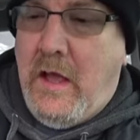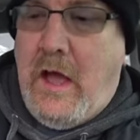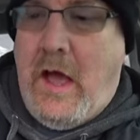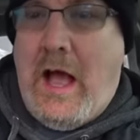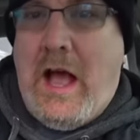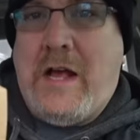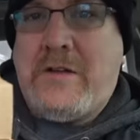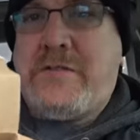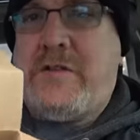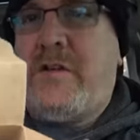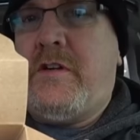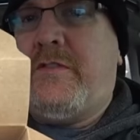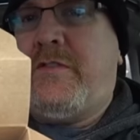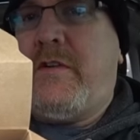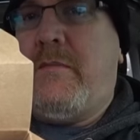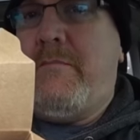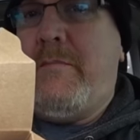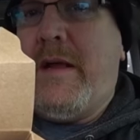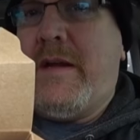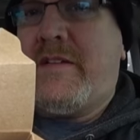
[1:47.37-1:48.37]
I asked her just
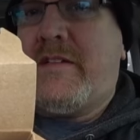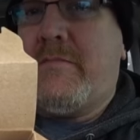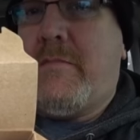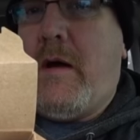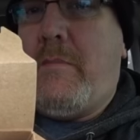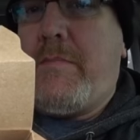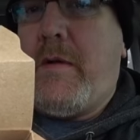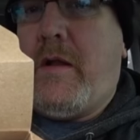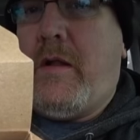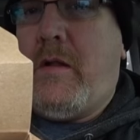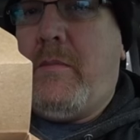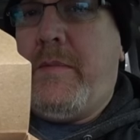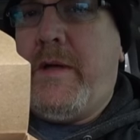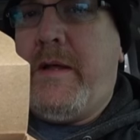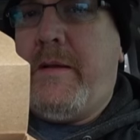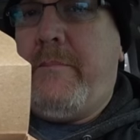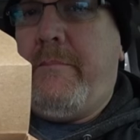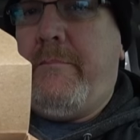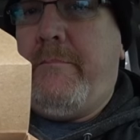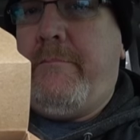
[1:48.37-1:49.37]
to mix them up a little bit.